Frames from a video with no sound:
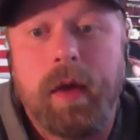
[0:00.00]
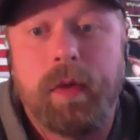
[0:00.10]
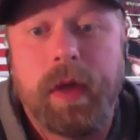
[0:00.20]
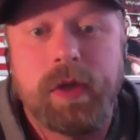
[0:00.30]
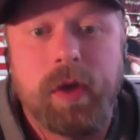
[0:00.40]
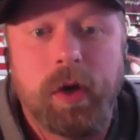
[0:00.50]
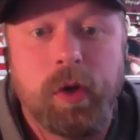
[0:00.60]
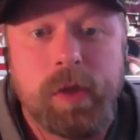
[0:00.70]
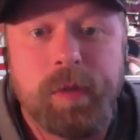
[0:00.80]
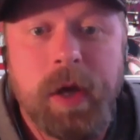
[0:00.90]
Things started
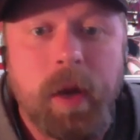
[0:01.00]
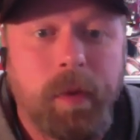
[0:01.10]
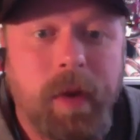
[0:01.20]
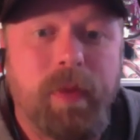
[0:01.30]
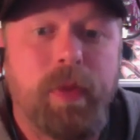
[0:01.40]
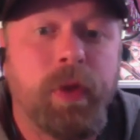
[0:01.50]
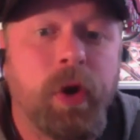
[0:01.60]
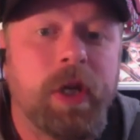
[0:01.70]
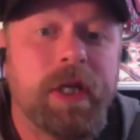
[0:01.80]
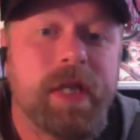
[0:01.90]
crisping up. Around
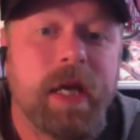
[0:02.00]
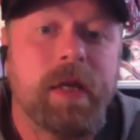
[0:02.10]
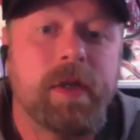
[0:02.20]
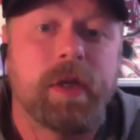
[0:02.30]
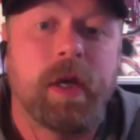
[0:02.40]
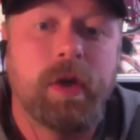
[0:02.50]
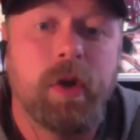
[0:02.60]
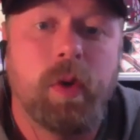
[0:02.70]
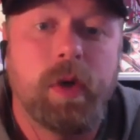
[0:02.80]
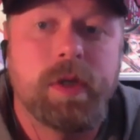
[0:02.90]
30 days, I
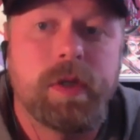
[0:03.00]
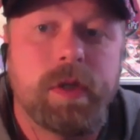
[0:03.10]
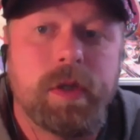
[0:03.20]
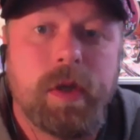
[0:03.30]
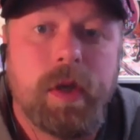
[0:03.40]
noticed